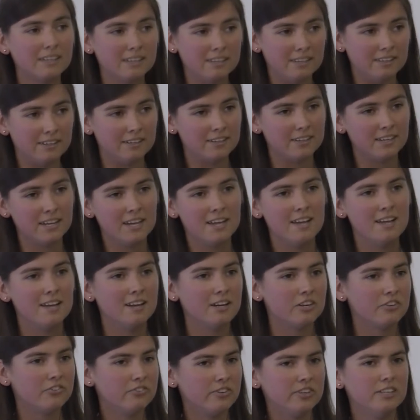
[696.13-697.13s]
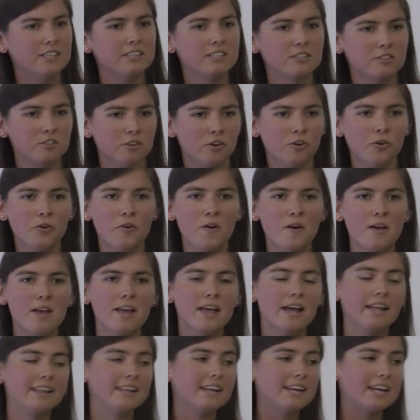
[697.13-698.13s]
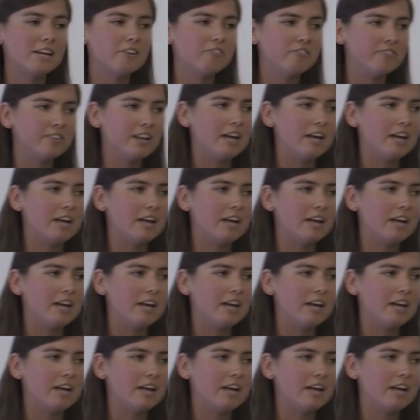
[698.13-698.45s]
clear, really slow, and they have